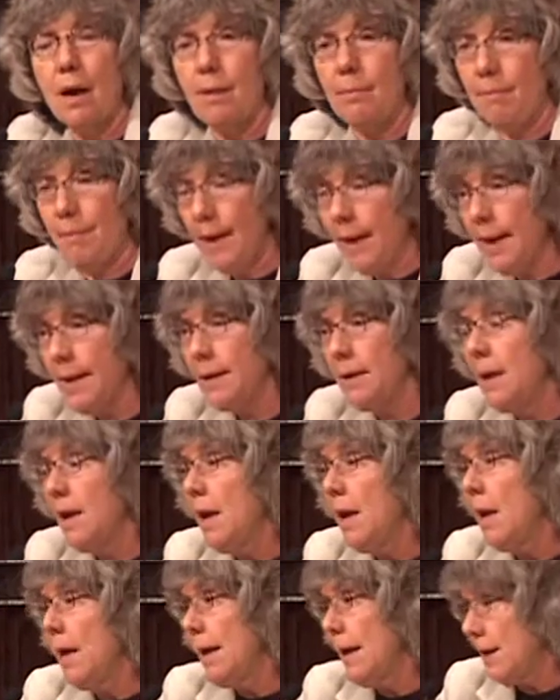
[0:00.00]
men.
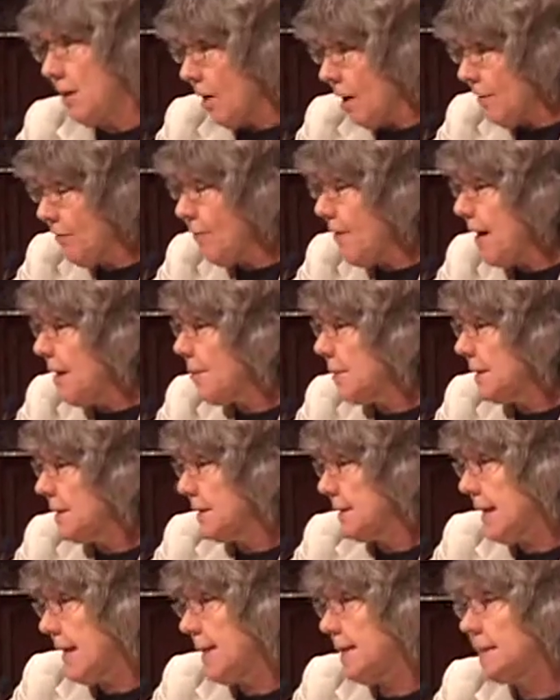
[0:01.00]
In our
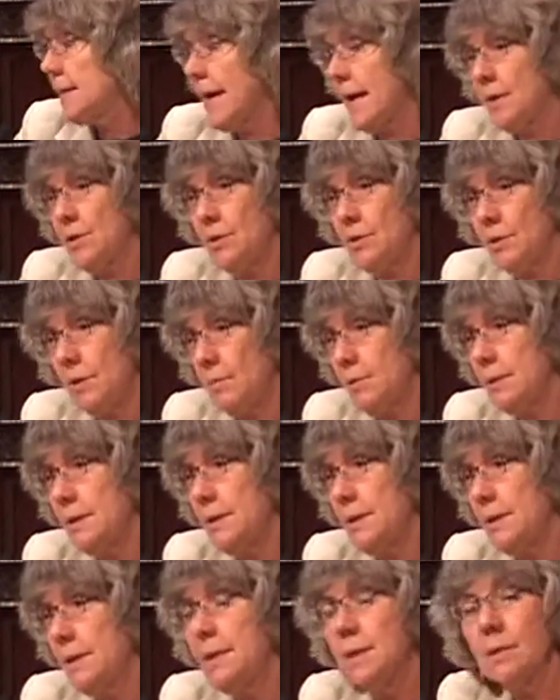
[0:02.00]
family's case, actually, there was
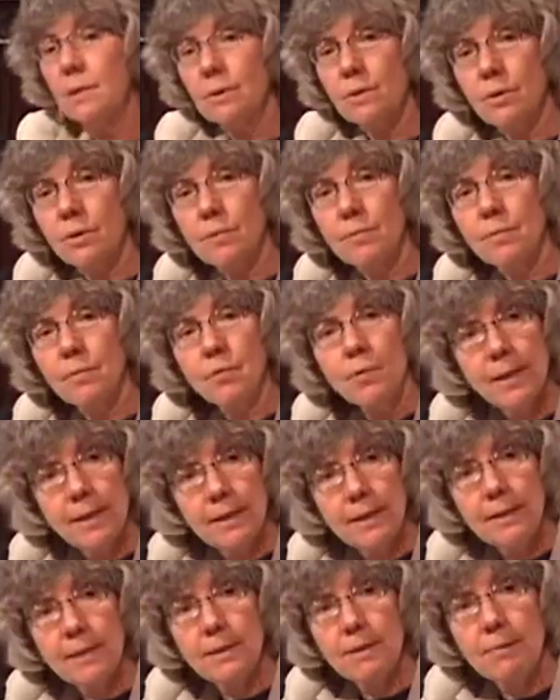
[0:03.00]
a sister, 3